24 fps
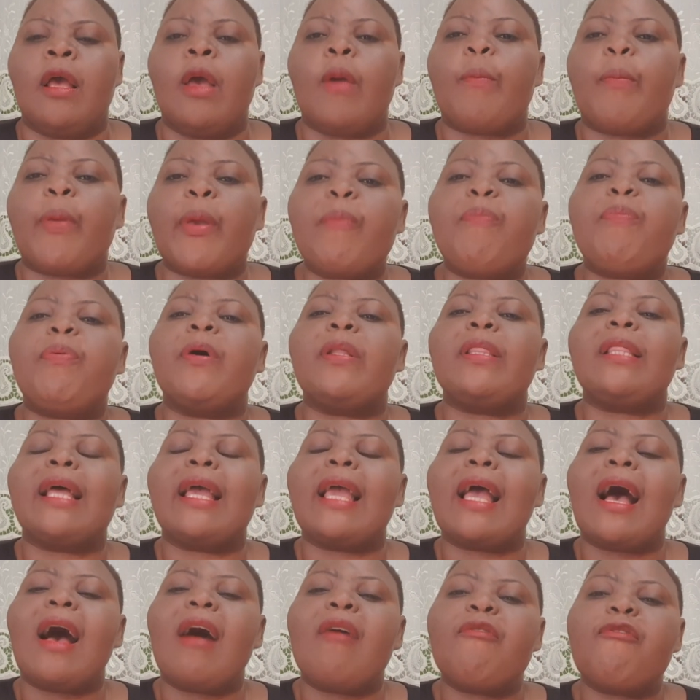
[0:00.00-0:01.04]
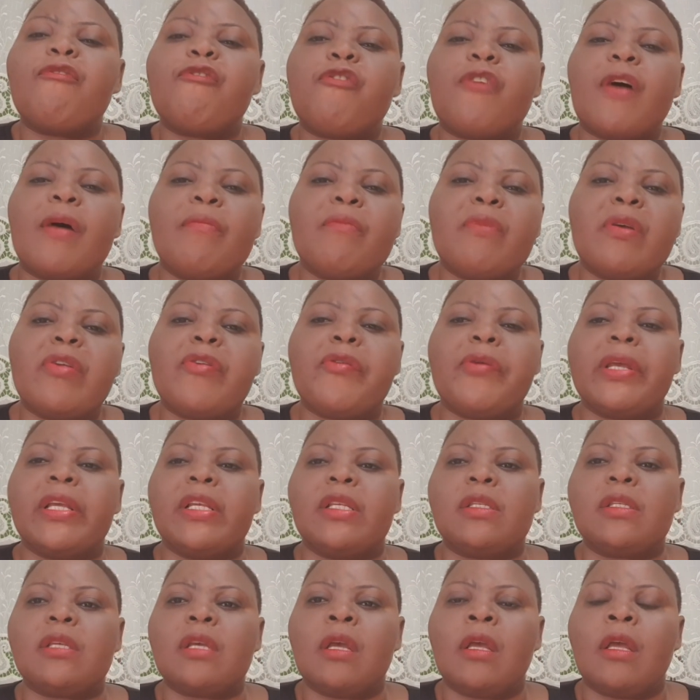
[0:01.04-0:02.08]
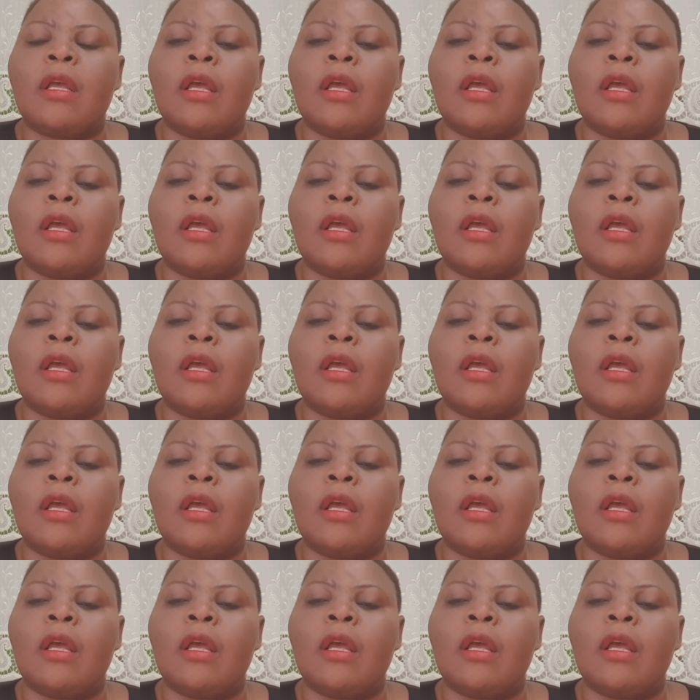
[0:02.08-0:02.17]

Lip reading: People, they have families.